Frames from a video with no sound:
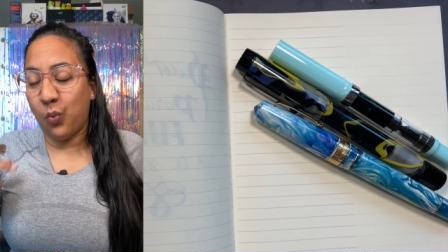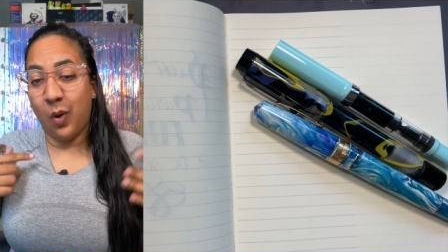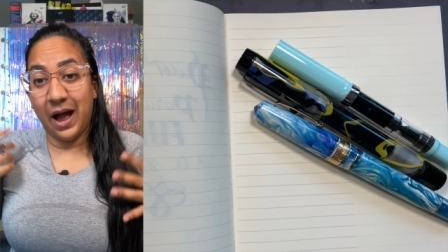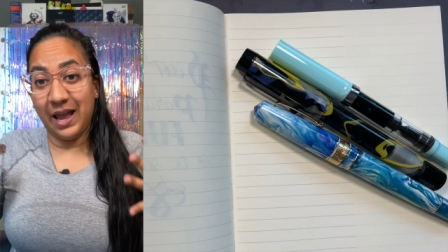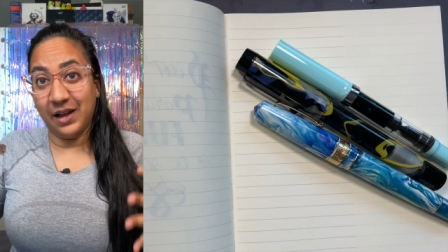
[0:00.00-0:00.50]

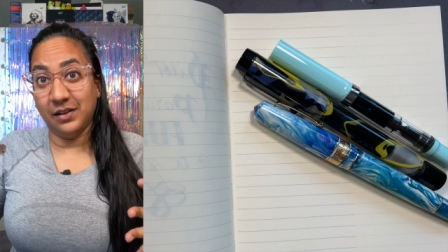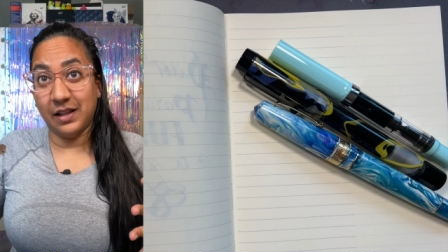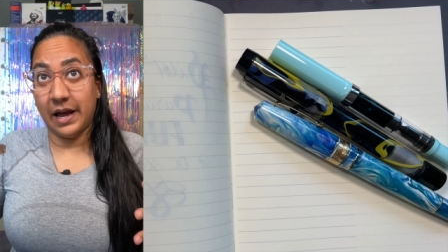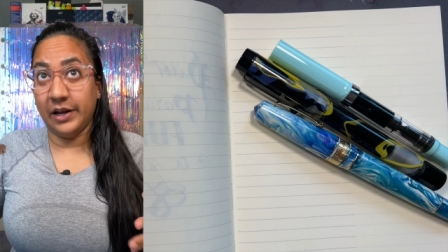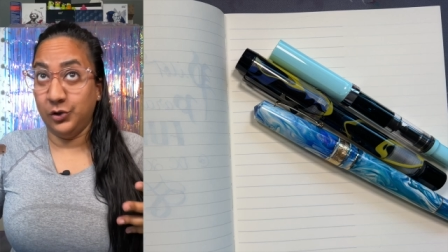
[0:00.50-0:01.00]

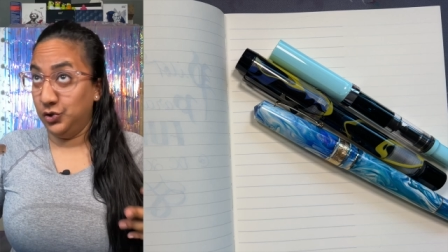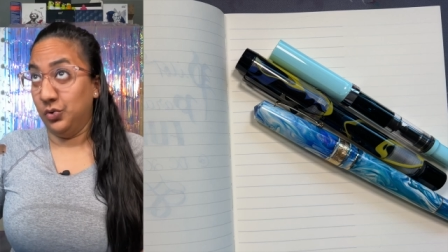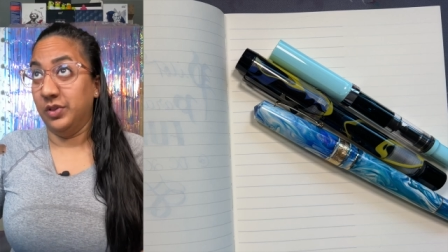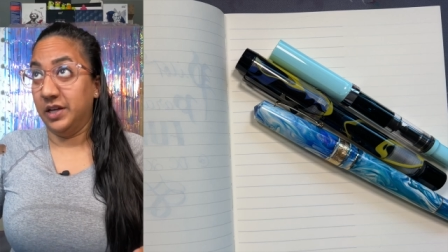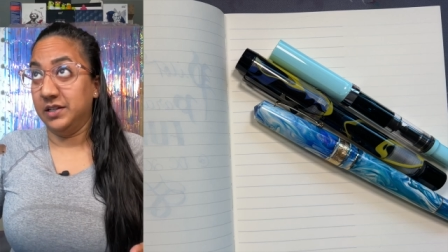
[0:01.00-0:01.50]
while I
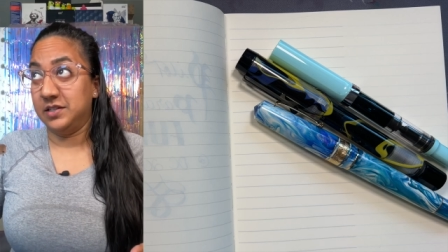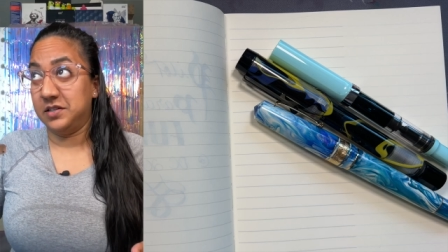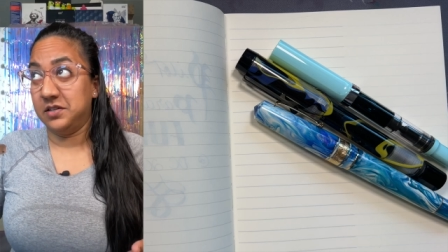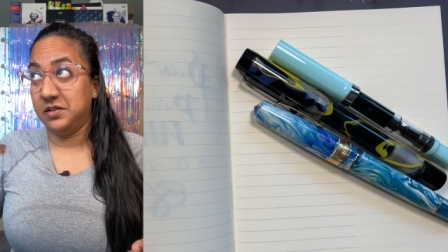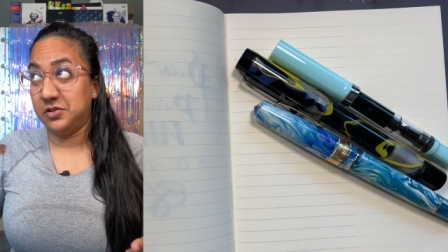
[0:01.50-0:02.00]
do
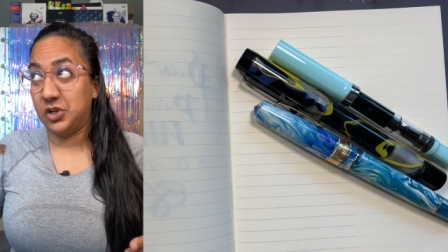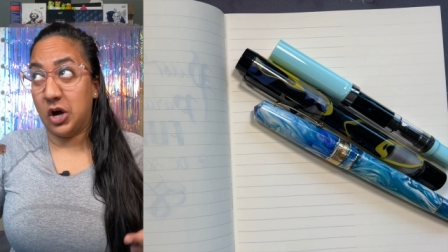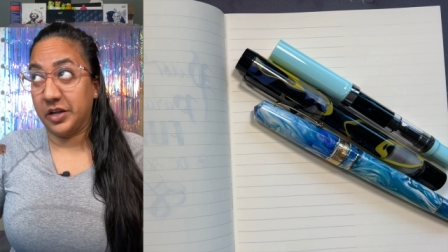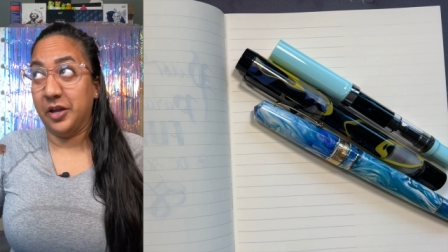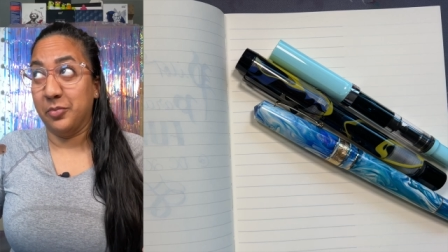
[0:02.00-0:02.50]
this
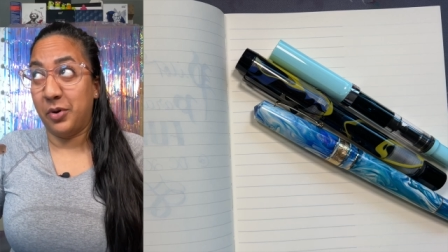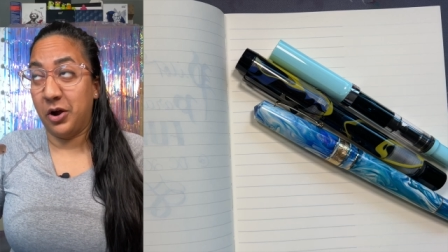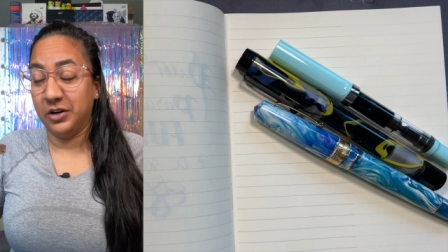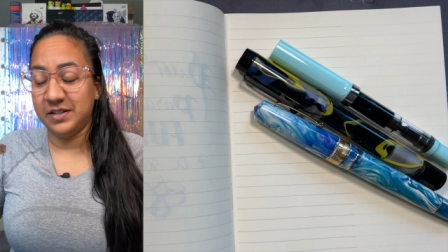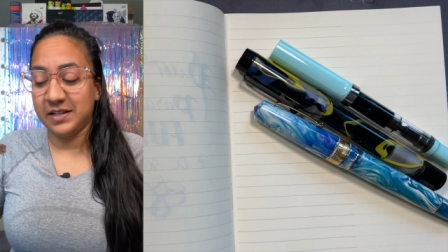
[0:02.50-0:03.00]
talking
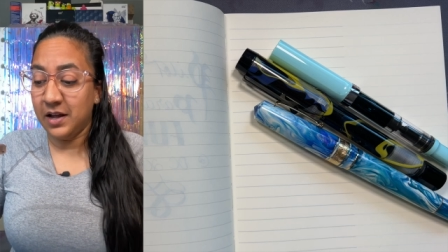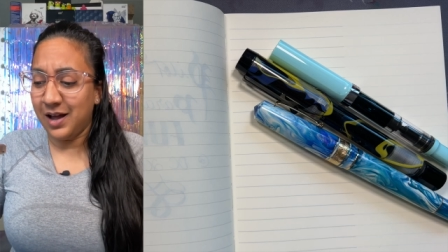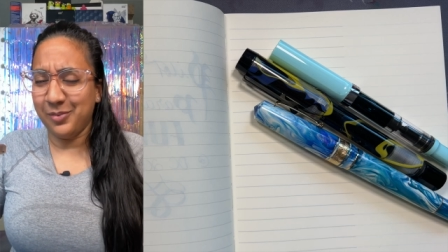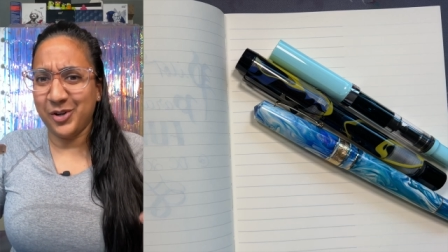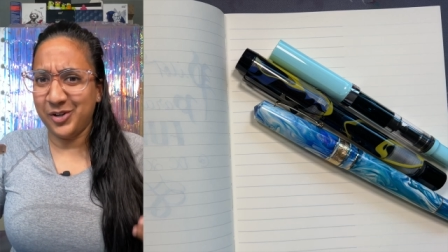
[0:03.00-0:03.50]
part,
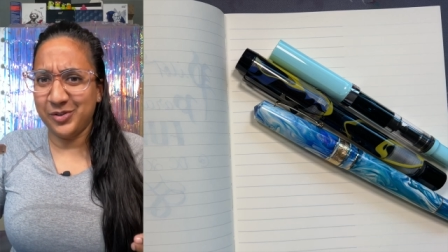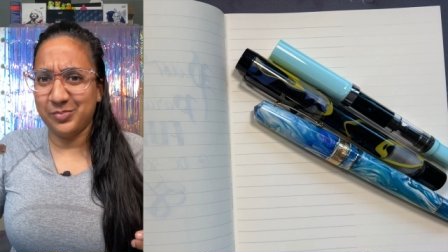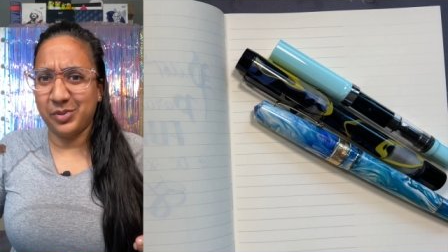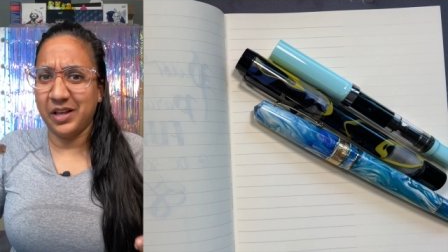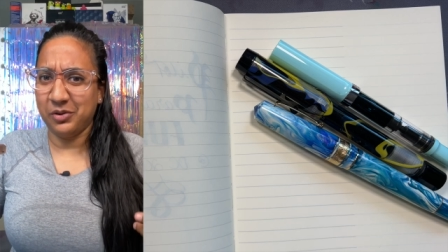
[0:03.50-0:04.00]
I'm gonna
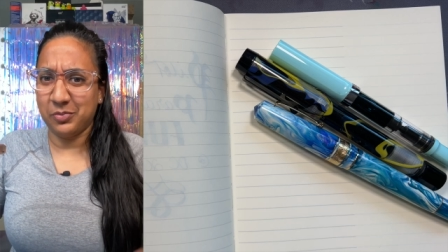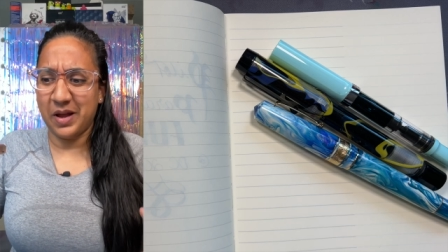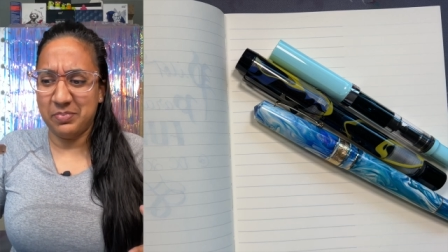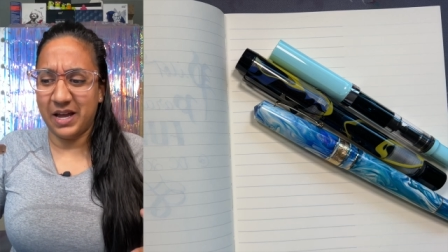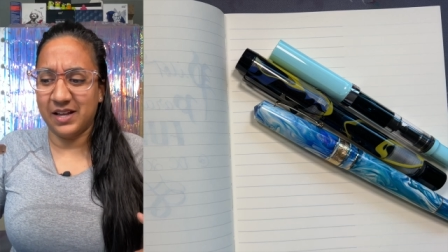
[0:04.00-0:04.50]
play with
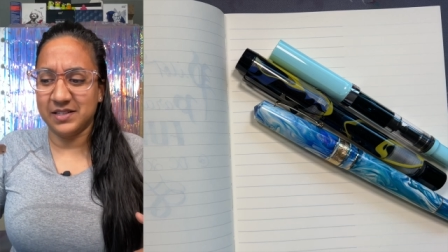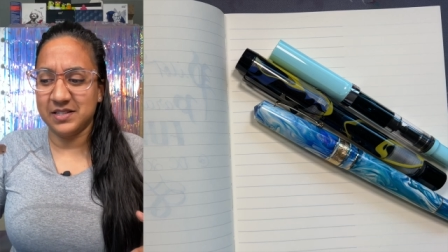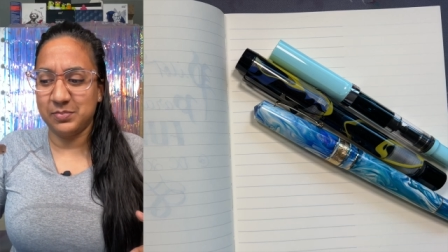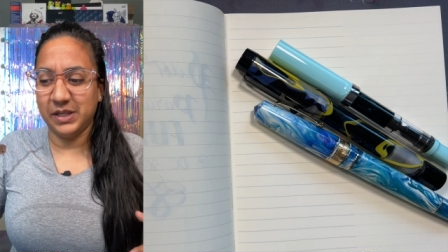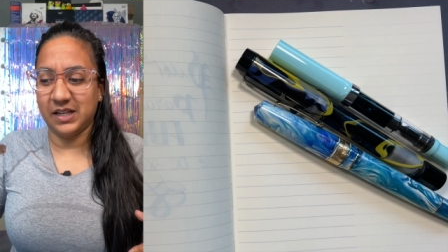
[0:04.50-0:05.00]
my
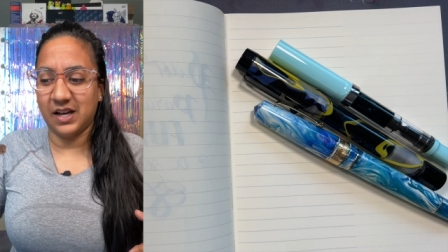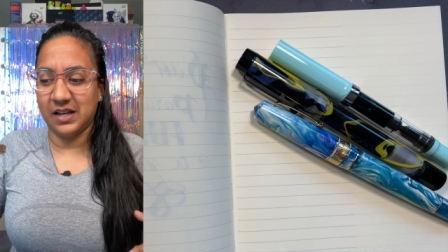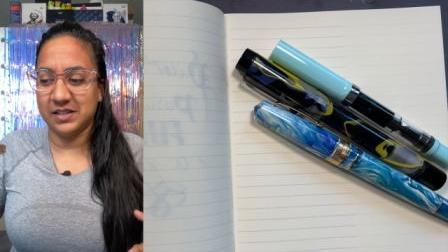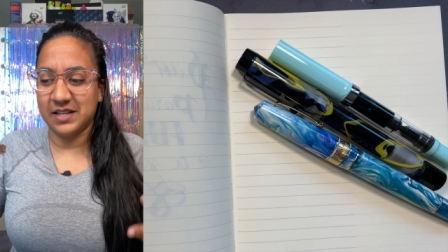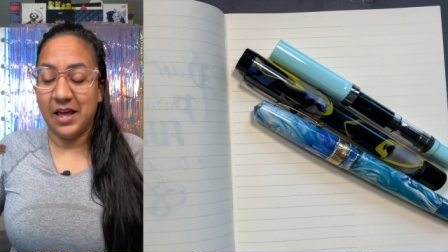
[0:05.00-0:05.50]
pens
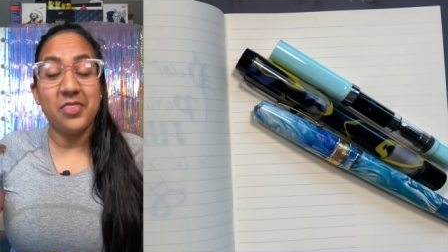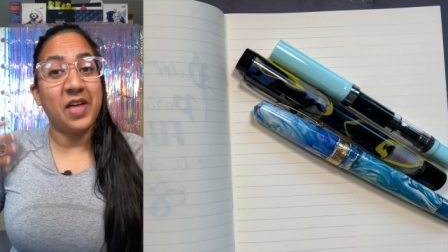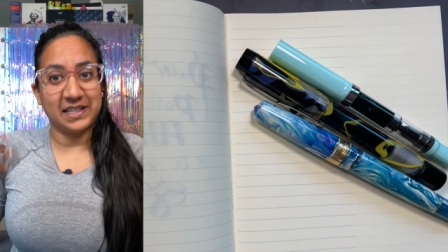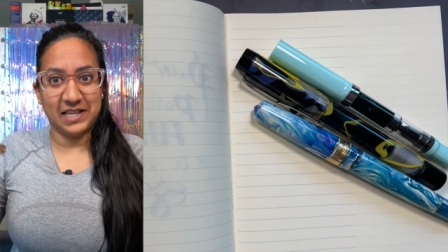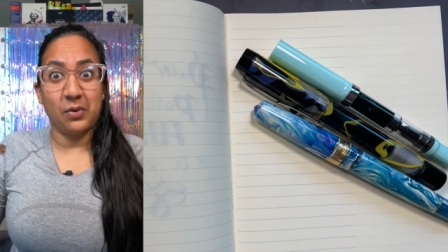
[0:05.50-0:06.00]
because
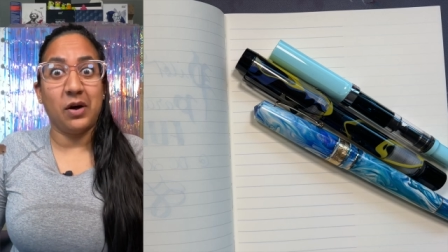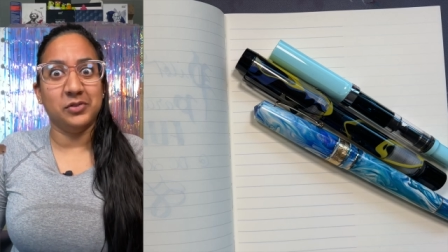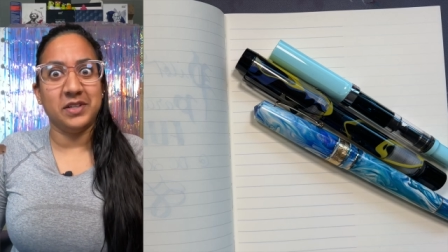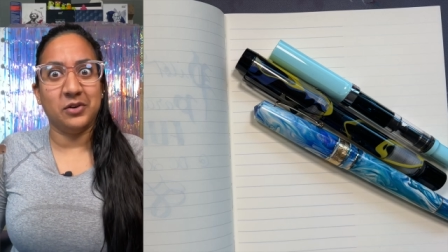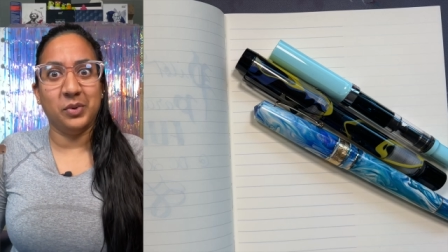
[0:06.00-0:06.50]
that's how I'll
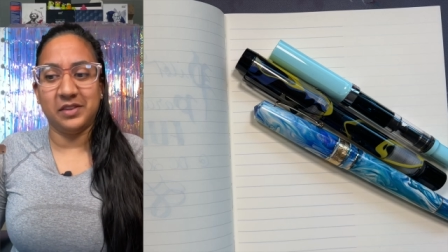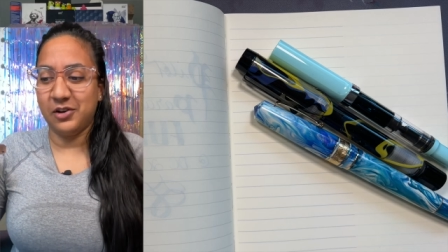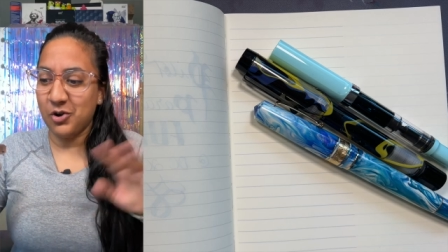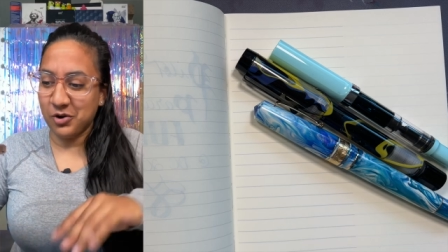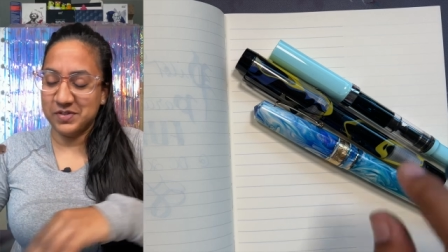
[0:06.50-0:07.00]
deal with the
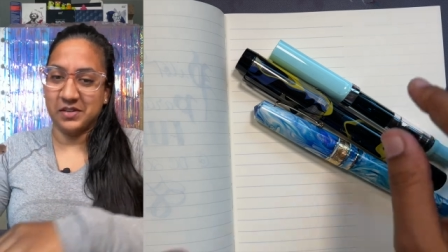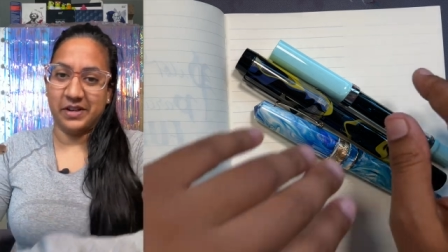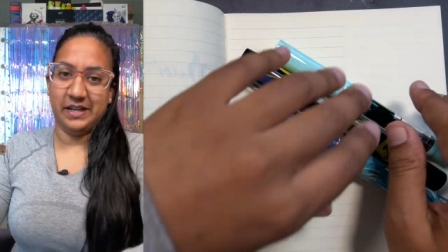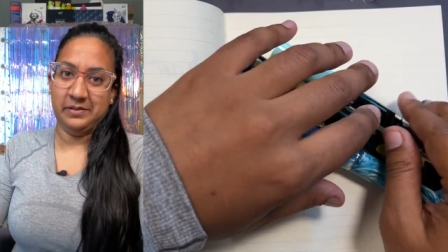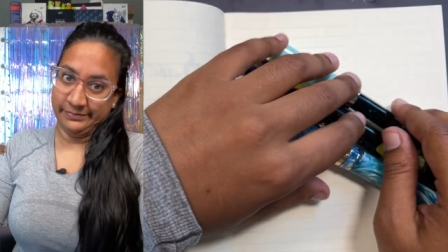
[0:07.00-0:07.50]
nerves of it.